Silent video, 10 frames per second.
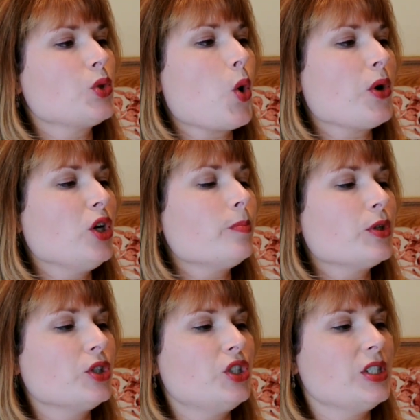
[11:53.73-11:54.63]
Sorial
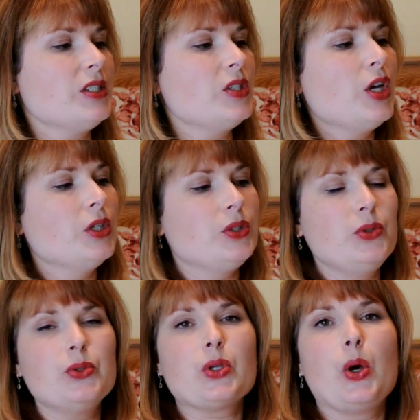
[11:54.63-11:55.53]
purchase.
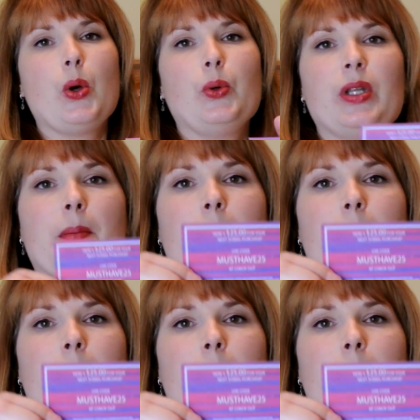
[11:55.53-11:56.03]
Use code